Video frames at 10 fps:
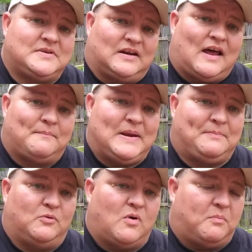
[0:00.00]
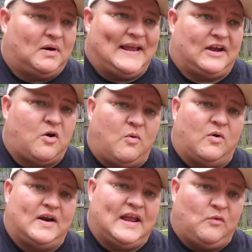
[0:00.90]
a lot of people will plant
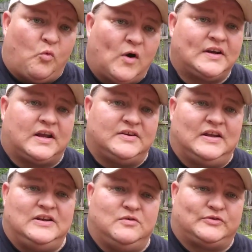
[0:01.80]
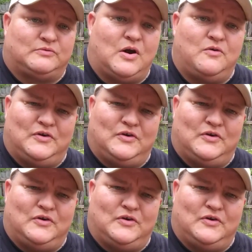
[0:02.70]
corn in one continuous row.